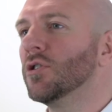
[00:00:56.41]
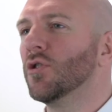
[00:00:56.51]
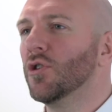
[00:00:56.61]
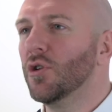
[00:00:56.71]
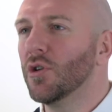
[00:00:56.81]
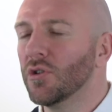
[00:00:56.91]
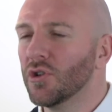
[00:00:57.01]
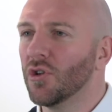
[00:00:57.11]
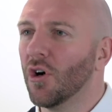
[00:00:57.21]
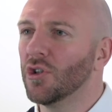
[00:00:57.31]
so that you
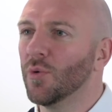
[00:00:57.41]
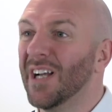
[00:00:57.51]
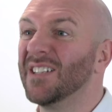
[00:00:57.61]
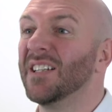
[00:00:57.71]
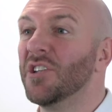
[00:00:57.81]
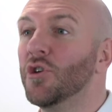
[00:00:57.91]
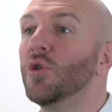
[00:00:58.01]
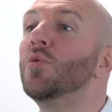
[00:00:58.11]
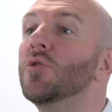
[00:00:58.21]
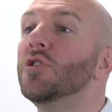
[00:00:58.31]
can start to actually
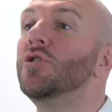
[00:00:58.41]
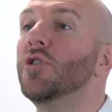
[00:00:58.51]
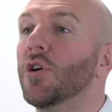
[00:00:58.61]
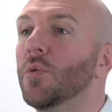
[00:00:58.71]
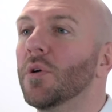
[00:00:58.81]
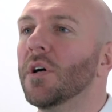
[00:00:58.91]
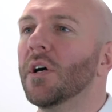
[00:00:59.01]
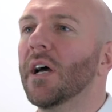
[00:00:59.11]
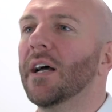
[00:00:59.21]
do the do